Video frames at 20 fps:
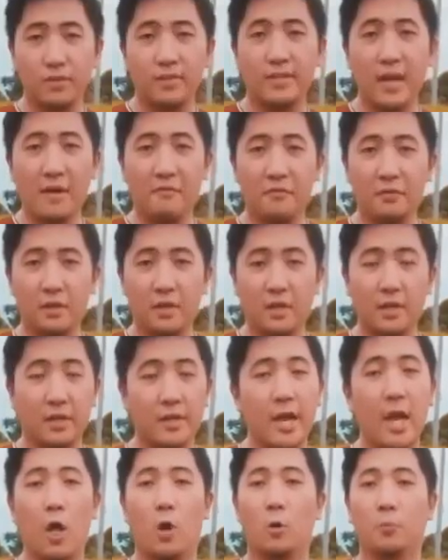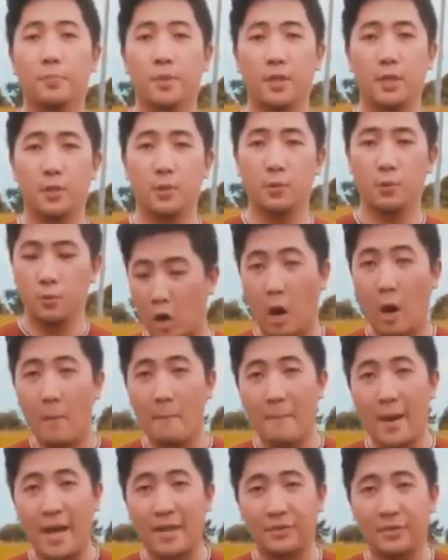would definitely help you
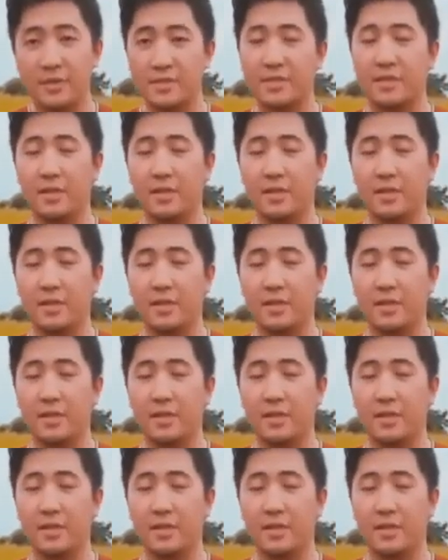combat the